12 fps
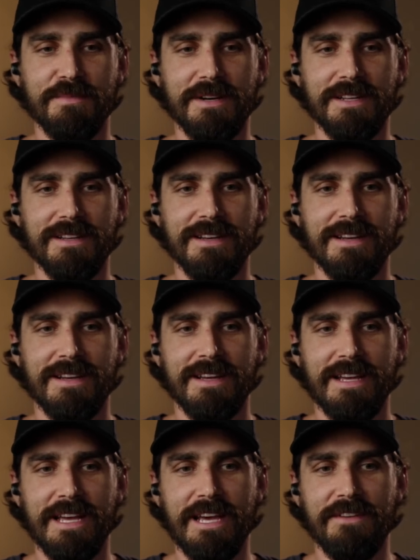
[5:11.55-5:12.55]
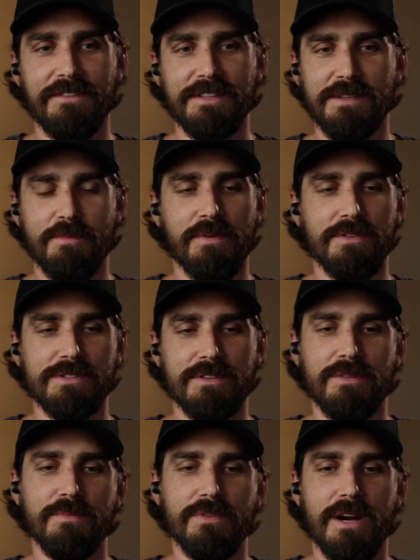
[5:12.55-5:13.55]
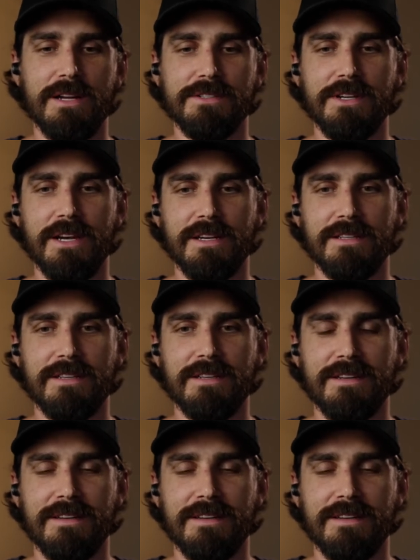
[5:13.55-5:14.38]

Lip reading: But if it's a personal project,